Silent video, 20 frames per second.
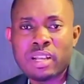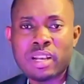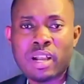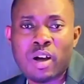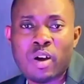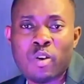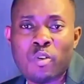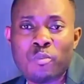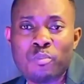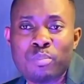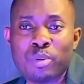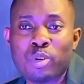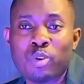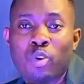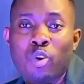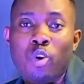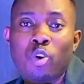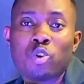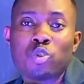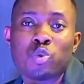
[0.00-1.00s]
Now,
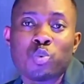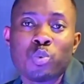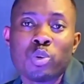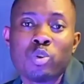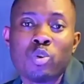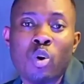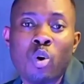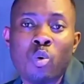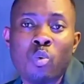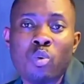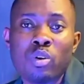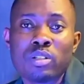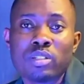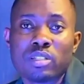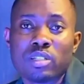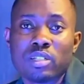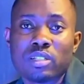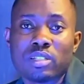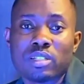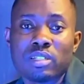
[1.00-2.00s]
because we don't
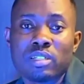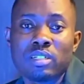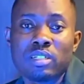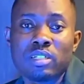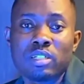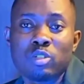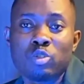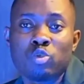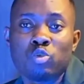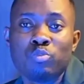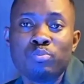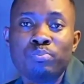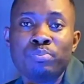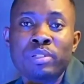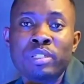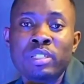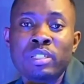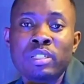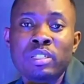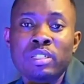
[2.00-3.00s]
want it to
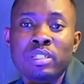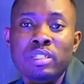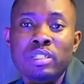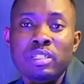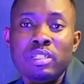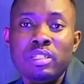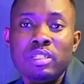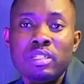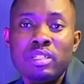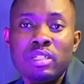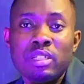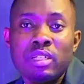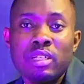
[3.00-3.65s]
be